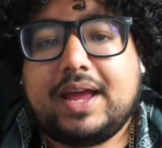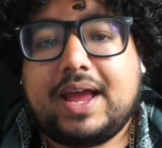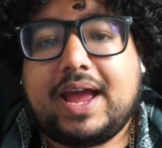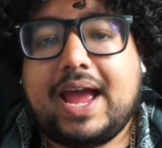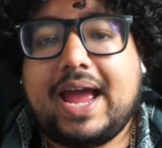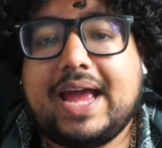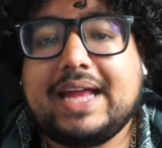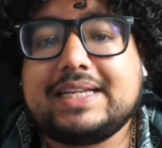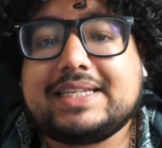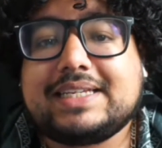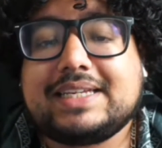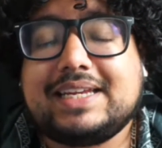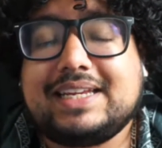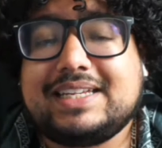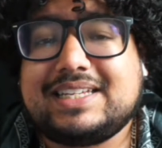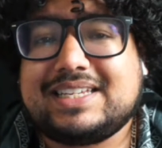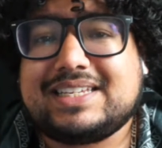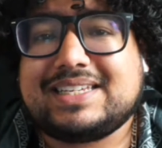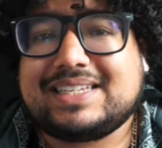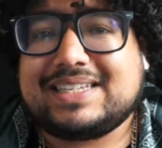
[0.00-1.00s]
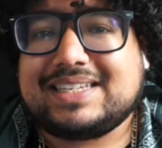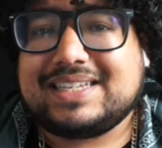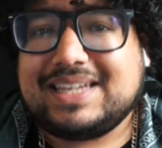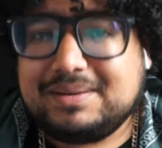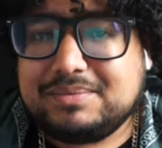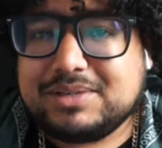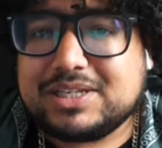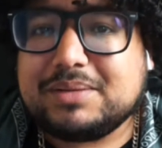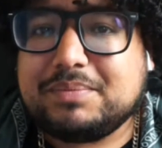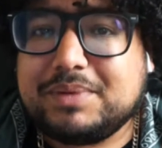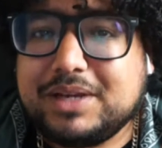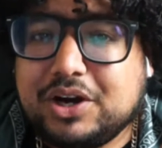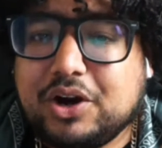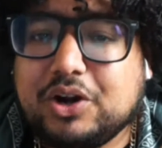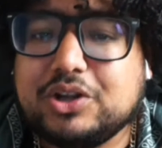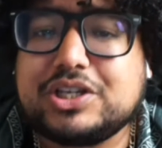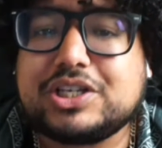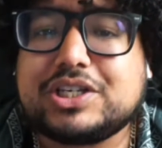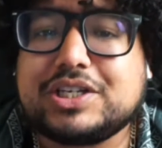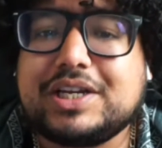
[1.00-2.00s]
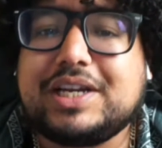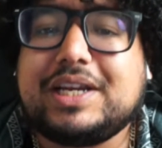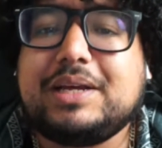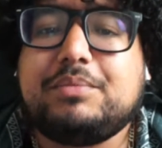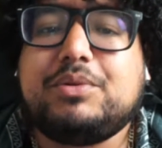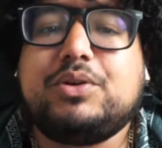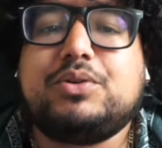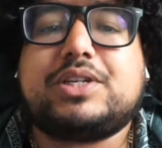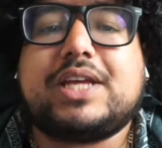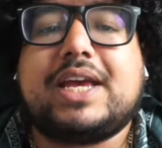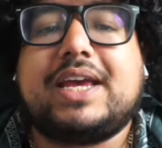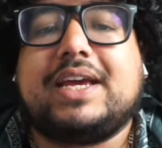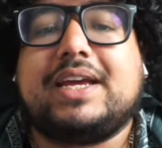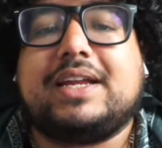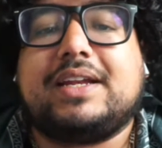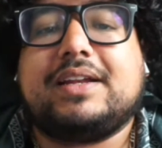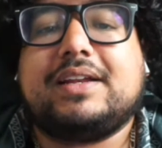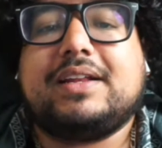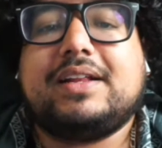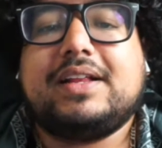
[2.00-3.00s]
And it seems to be constantly mutating.